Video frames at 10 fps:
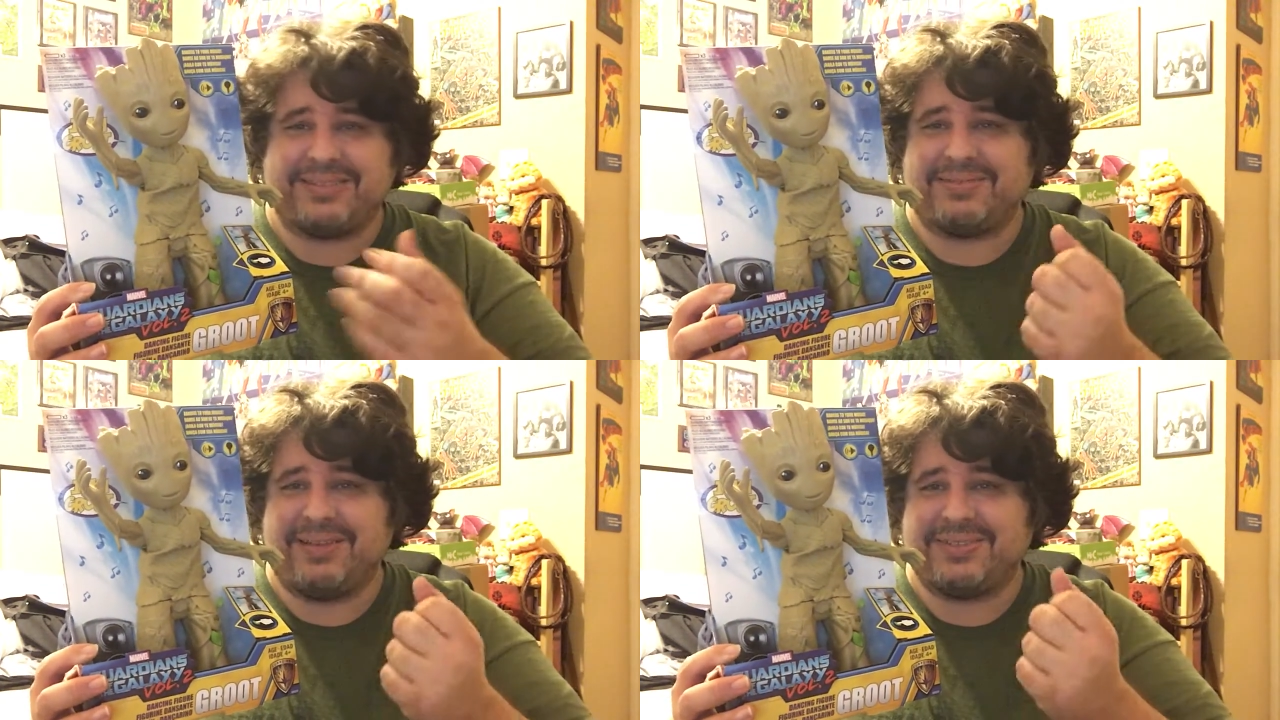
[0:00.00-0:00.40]

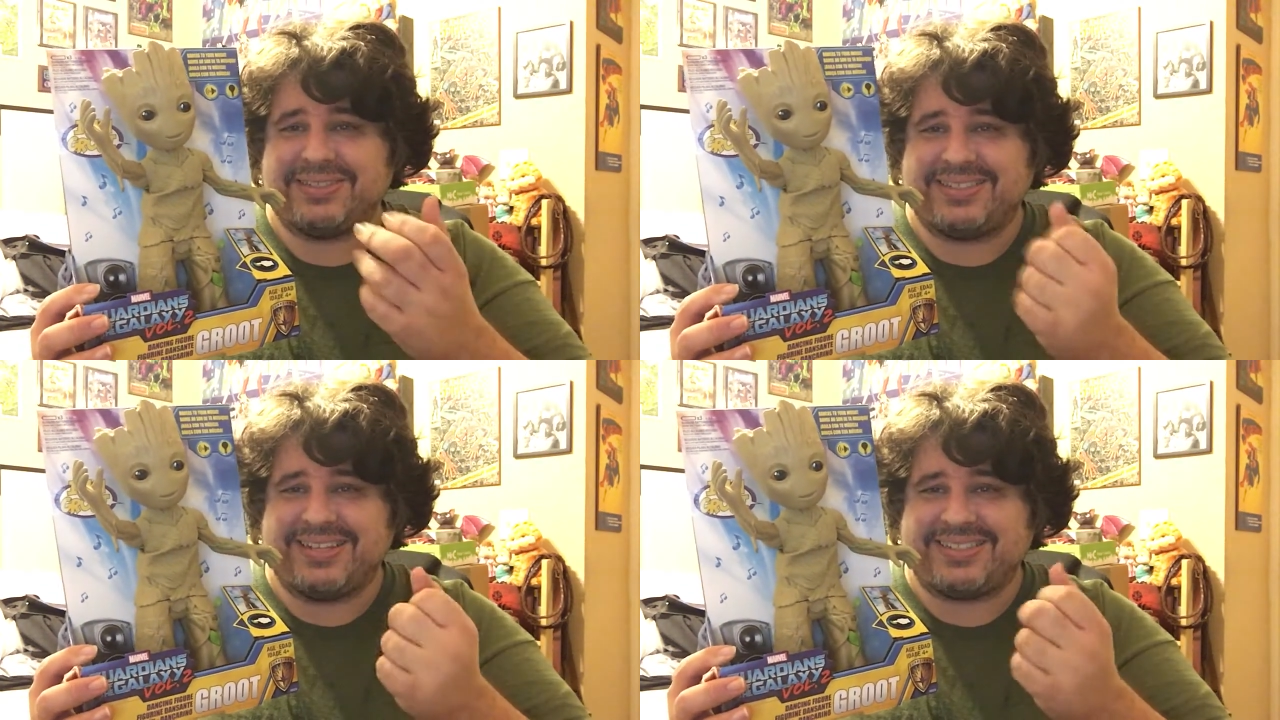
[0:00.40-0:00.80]
Sometimes
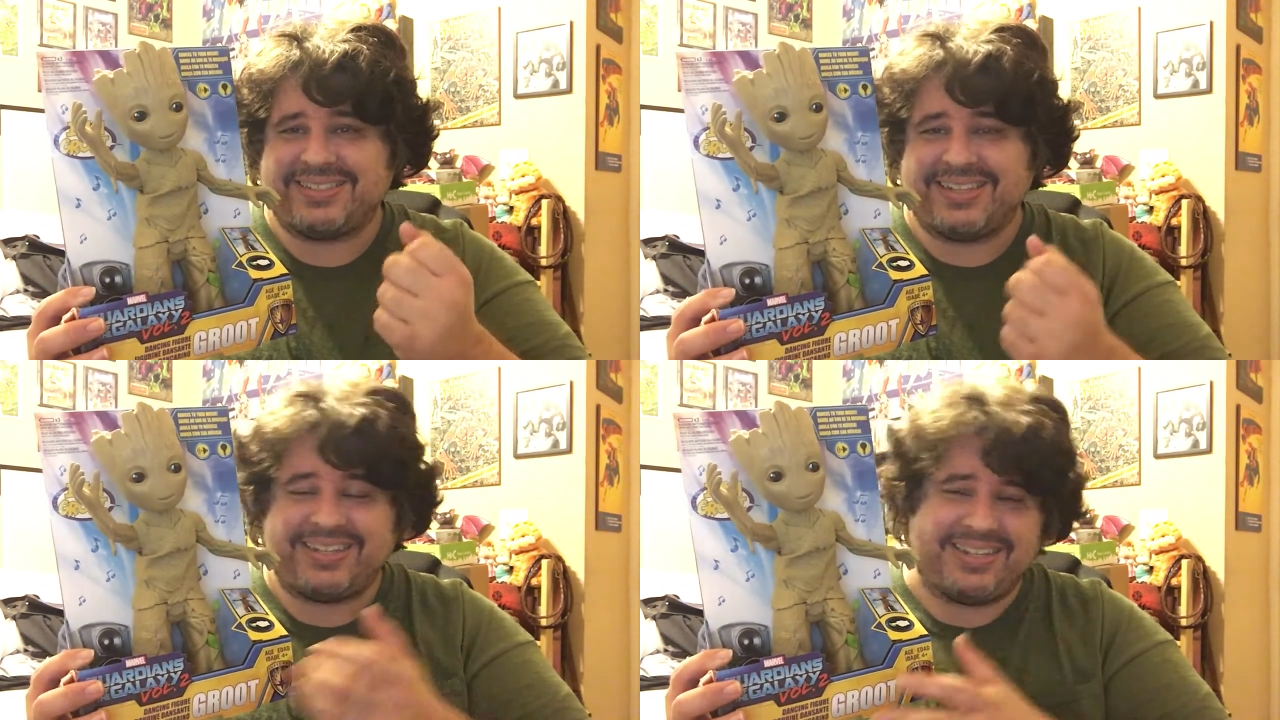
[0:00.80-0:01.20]
it gets
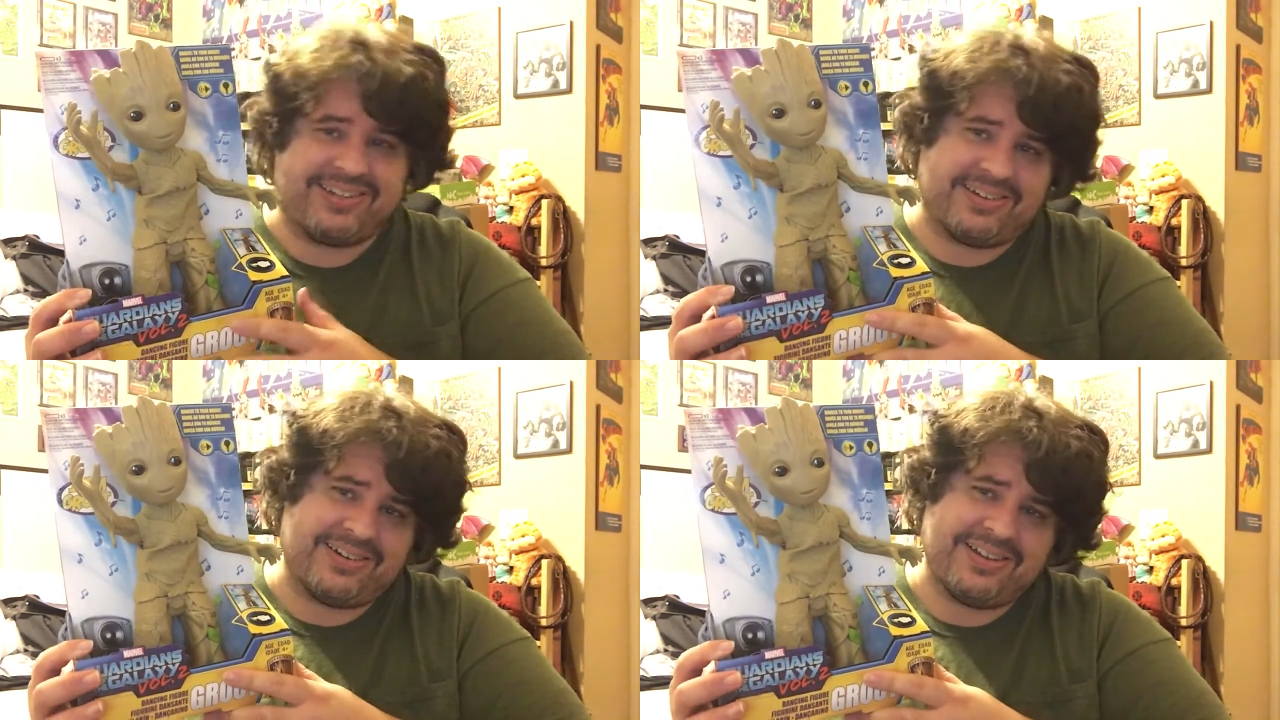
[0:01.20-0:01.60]

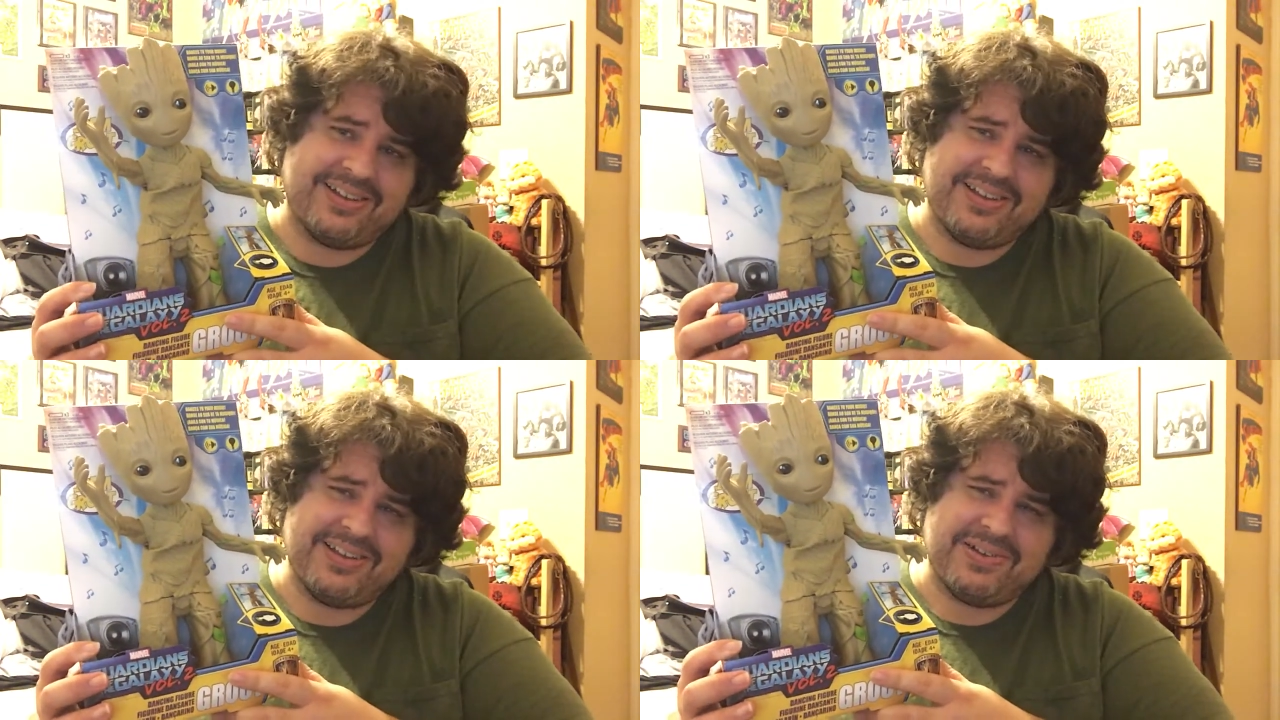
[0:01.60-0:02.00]
sticky or
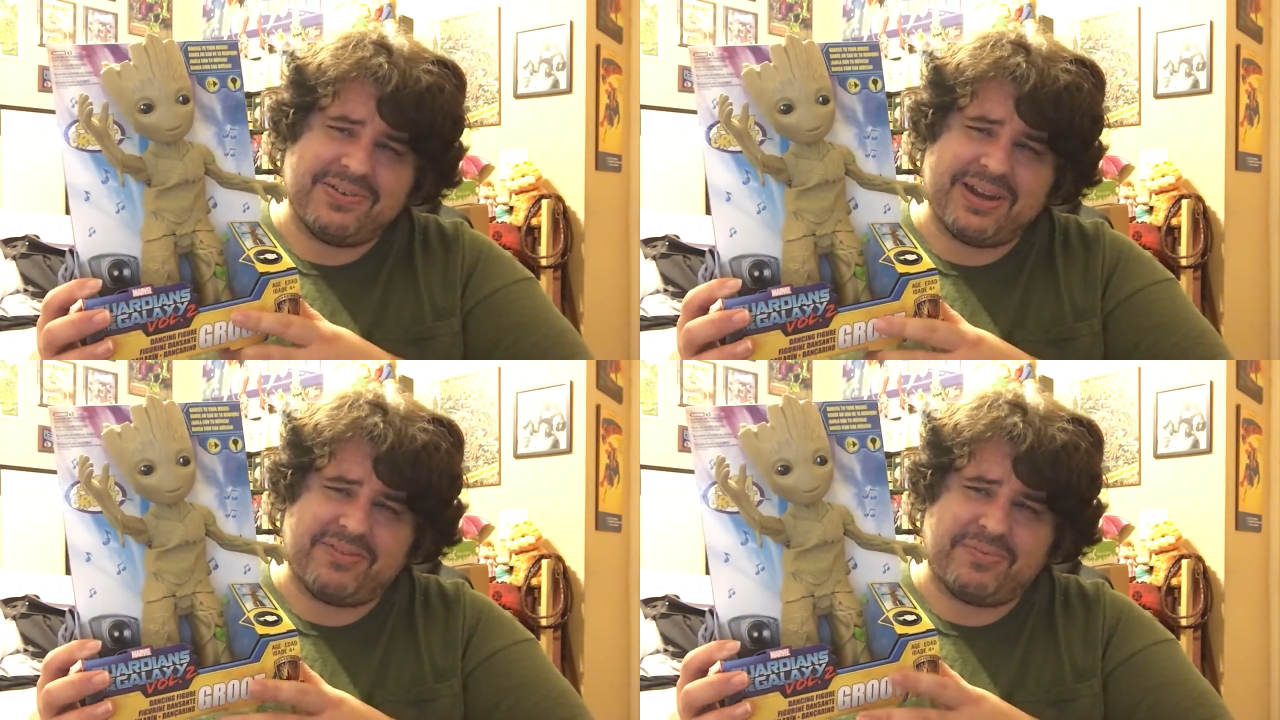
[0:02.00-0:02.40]

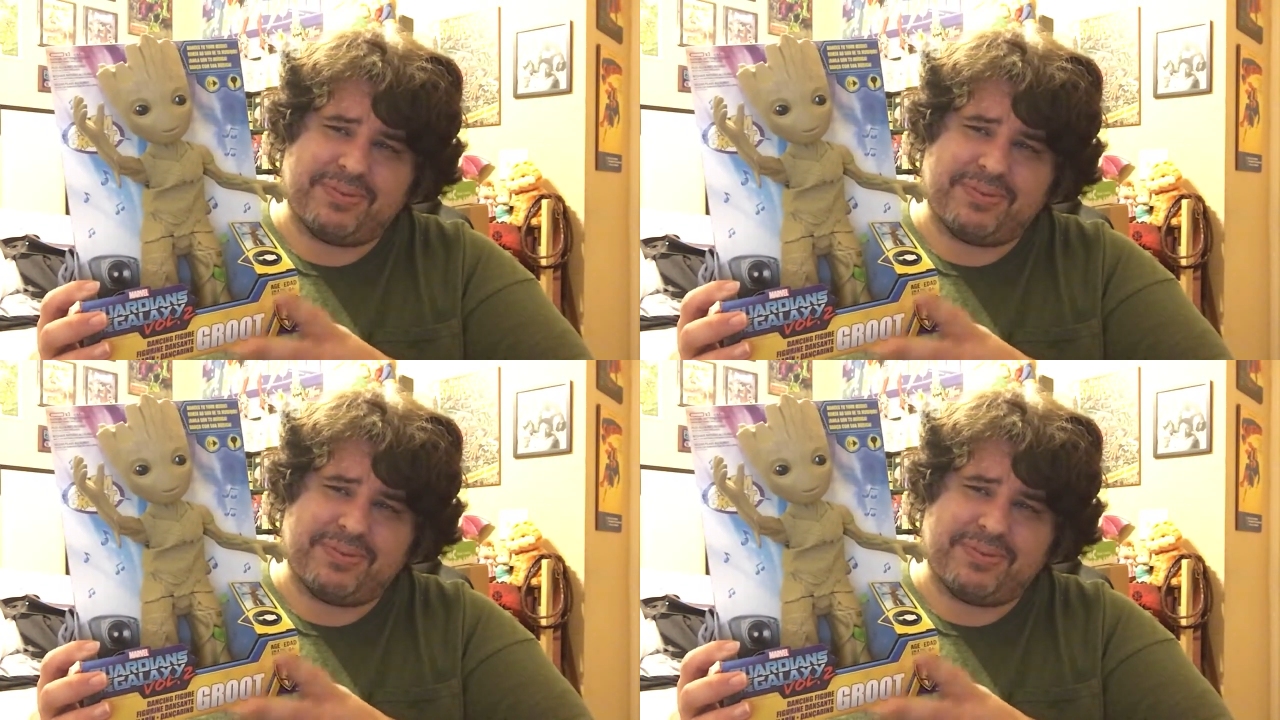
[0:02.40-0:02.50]
whatever,